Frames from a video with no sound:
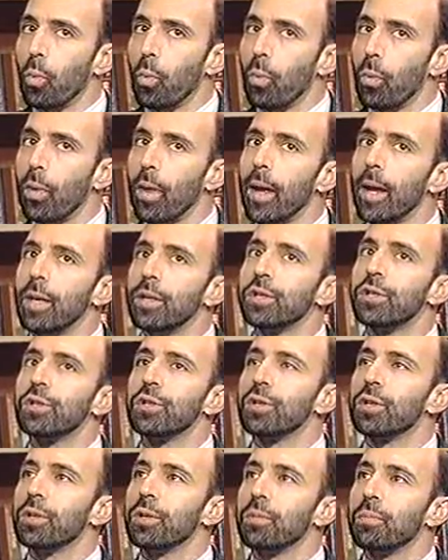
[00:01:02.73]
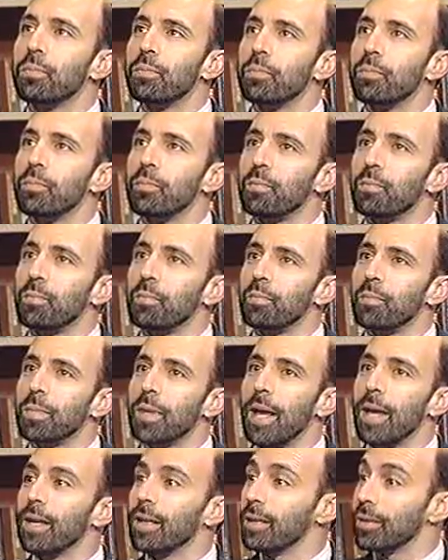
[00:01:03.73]
They should
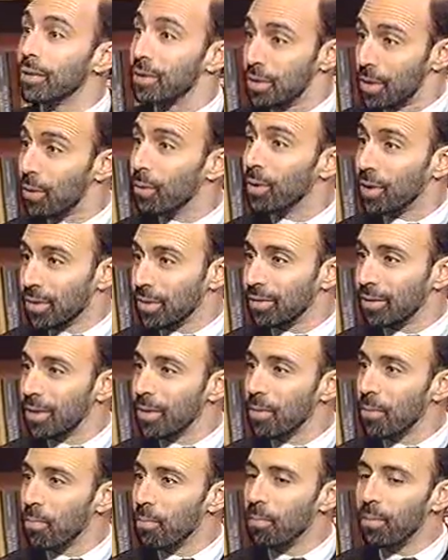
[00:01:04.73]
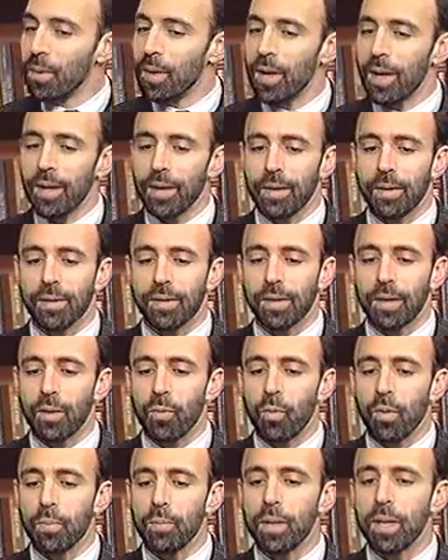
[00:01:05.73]
take it seriously, but
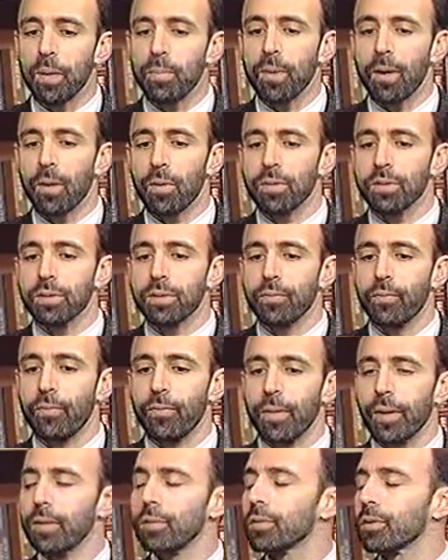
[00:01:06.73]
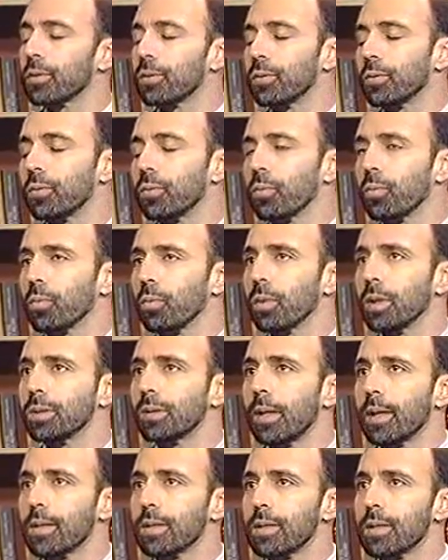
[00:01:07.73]
what many parents fail to
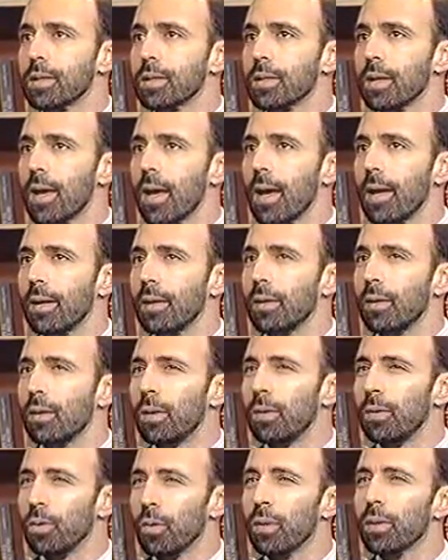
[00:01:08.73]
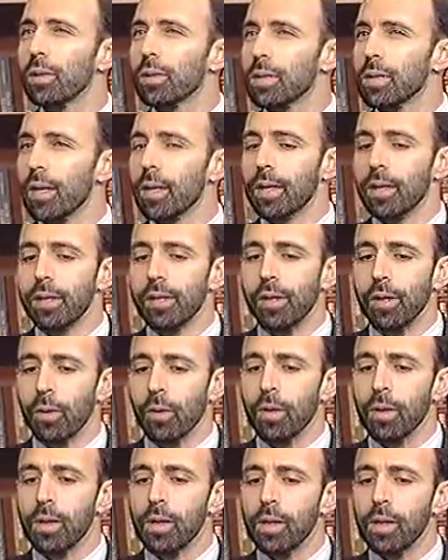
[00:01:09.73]
realize is that during the second year,